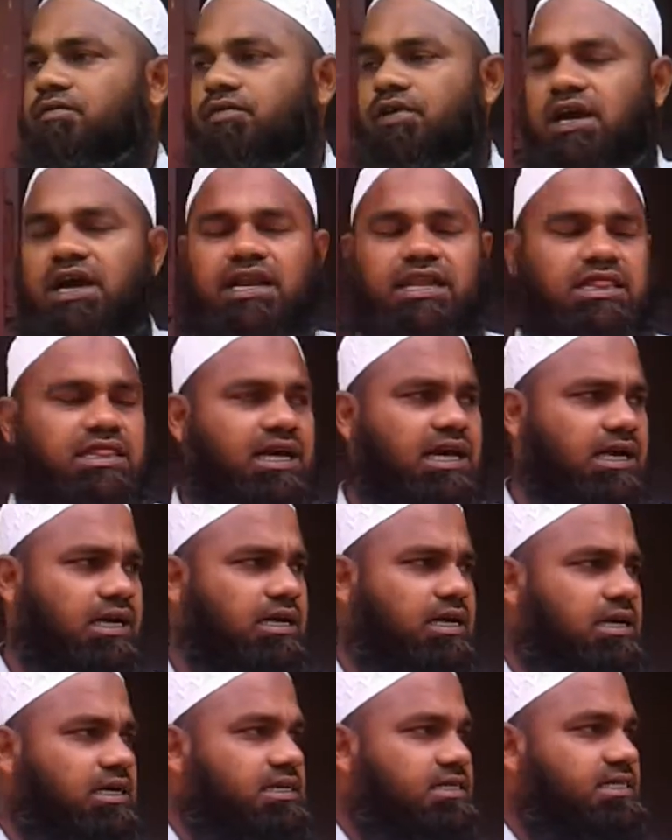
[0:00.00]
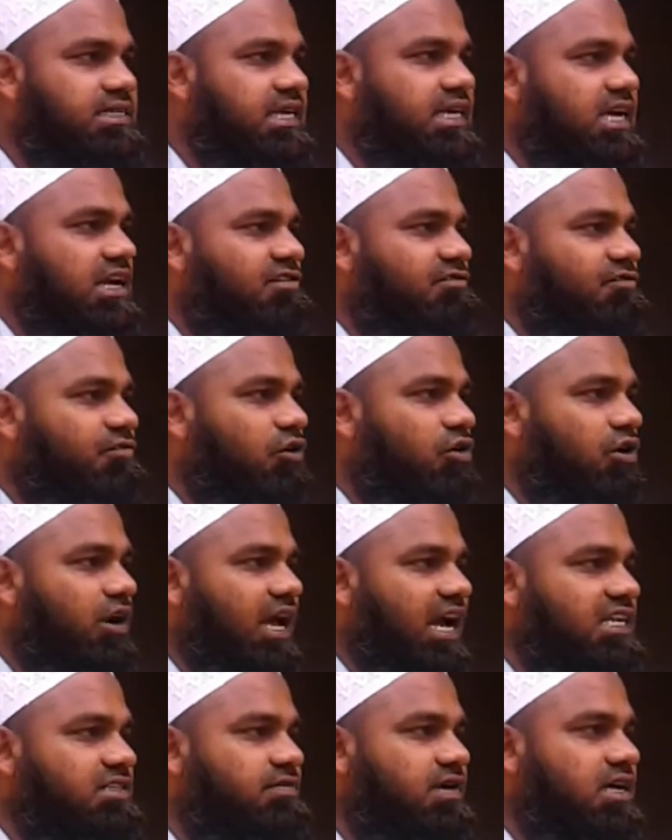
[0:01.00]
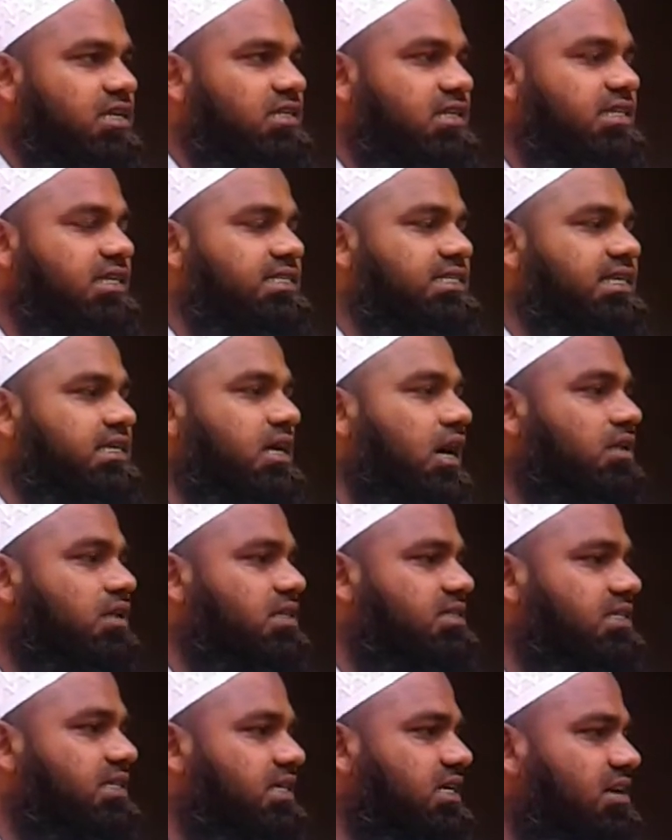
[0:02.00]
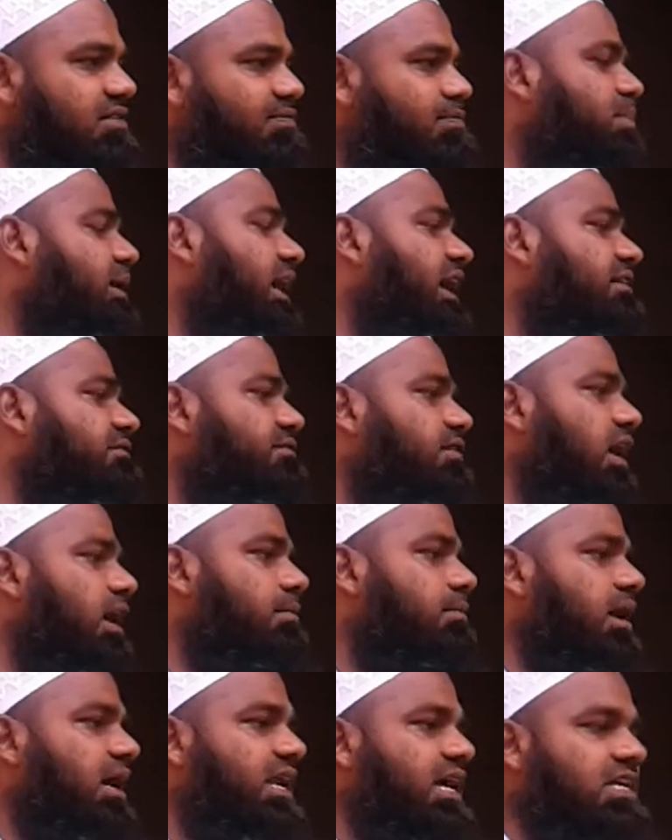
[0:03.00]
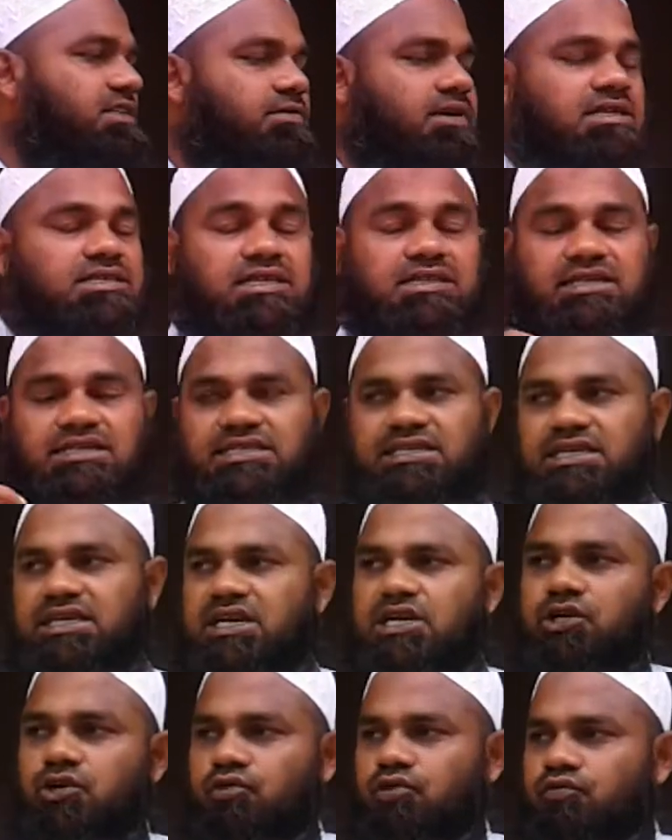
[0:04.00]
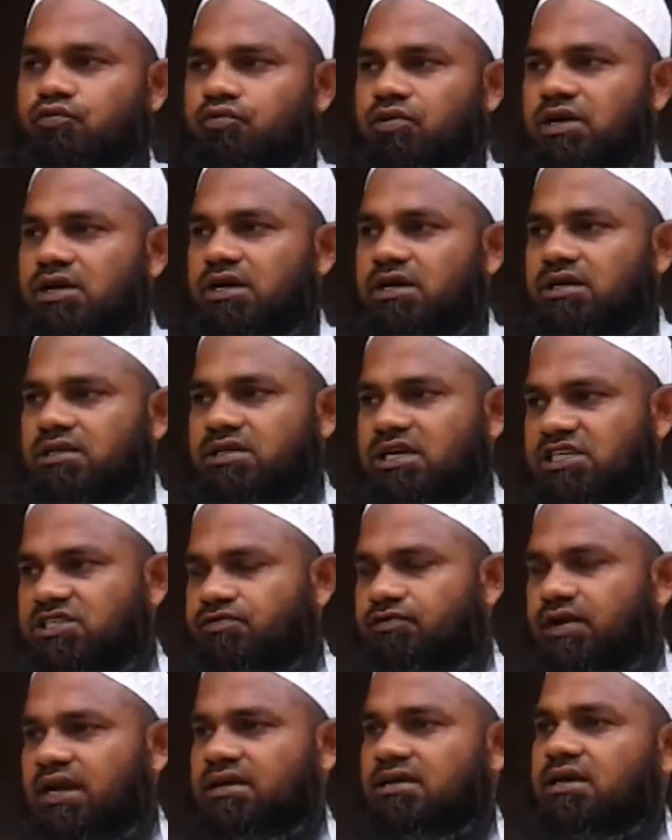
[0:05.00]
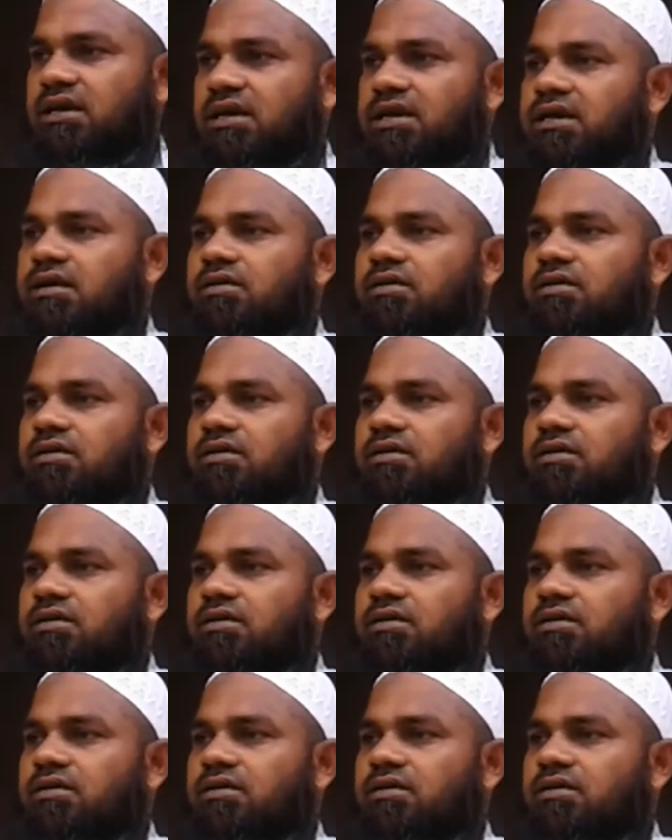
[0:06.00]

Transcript: We are in the single fold, as well as on the single platform, and as well as on the single roof. That's why